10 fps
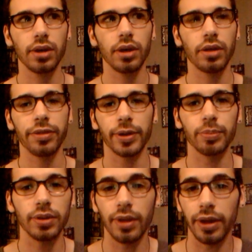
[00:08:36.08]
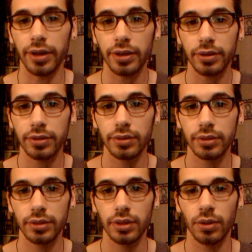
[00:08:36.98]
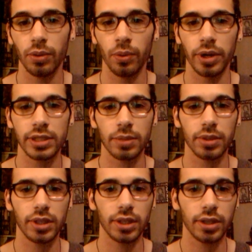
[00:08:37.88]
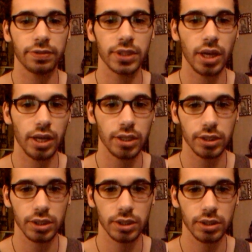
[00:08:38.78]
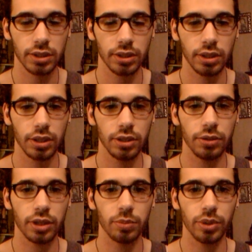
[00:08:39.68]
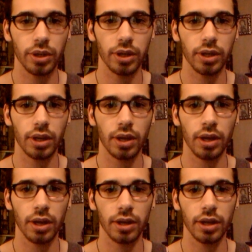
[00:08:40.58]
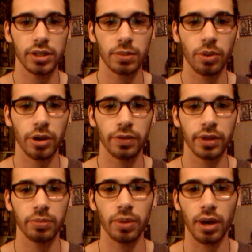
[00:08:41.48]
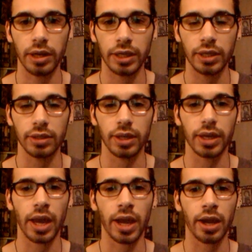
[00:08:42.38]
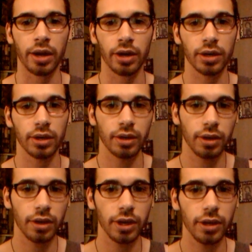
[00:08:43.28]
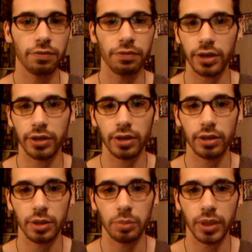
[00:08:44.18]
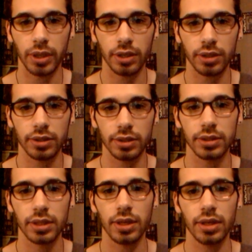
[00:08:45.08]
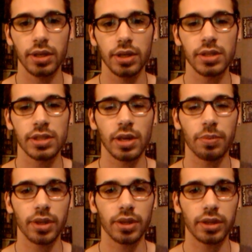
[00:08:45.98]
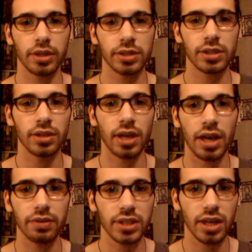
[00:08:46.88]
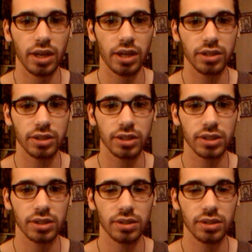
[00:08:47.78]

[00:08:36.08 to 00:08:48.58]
their blood or something that they've touched. You can put some part of their body, like hair, fingernail clippings, something that their saliva touched.